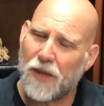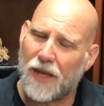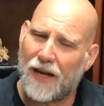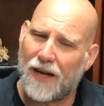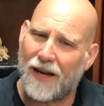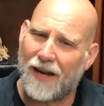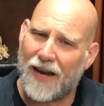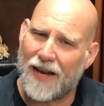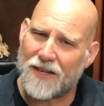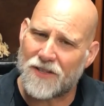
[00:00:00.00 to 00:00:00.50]

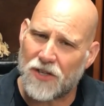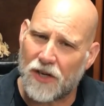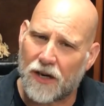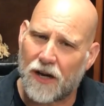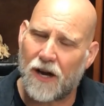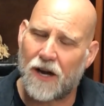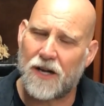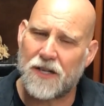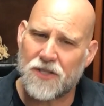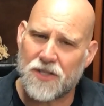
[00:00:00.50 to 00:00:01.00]
and it has a
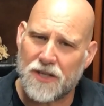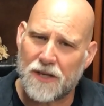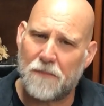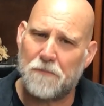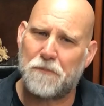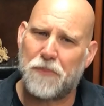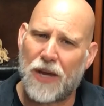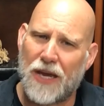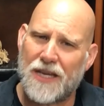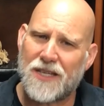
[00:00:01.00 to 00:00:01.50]

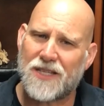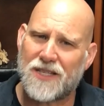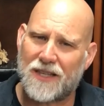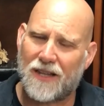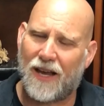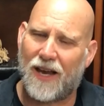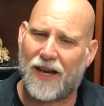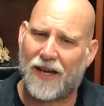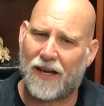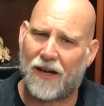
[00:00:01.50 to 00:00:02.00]
constant
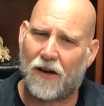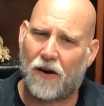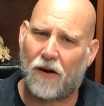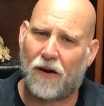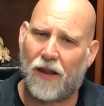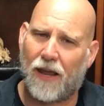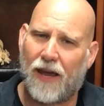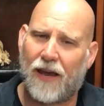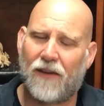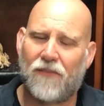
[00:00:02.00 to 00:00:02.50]
baseline in
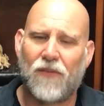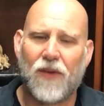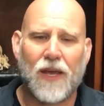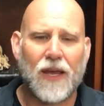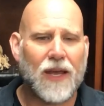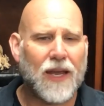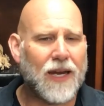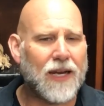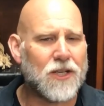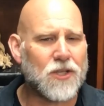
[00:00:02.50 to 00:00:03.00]
our life.
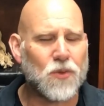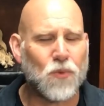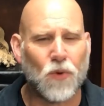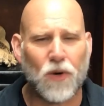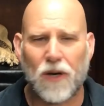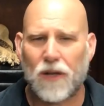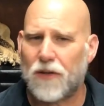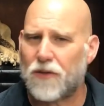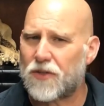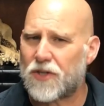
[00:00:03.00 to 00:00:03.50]
And it's
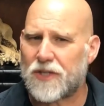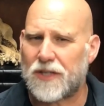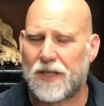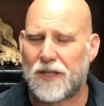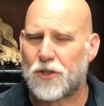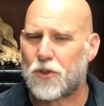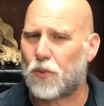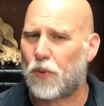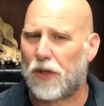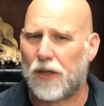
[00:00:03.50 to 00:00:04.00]
one of those
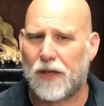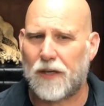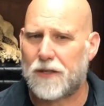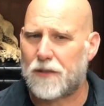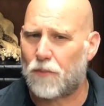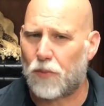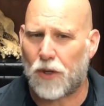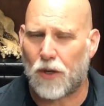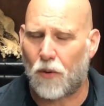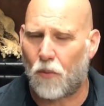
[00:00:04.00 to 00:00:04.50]
things we need
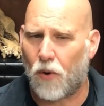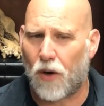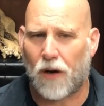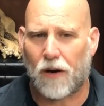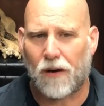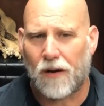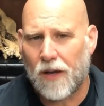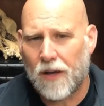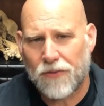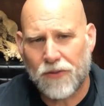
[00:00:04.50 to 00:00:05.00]
to be
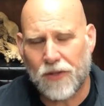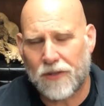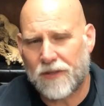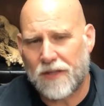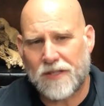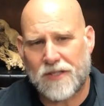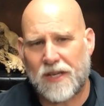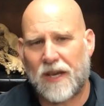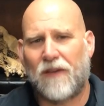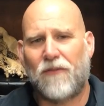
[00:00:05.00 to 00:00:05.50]
aware that
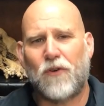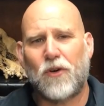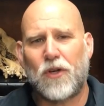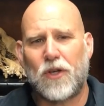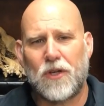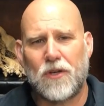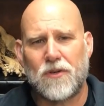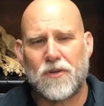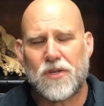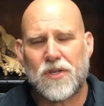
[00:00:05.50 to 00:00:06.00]
the devil
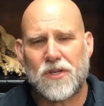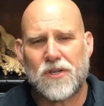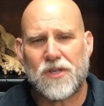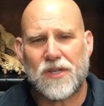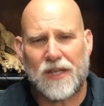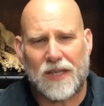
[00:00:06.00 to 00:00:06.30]
uses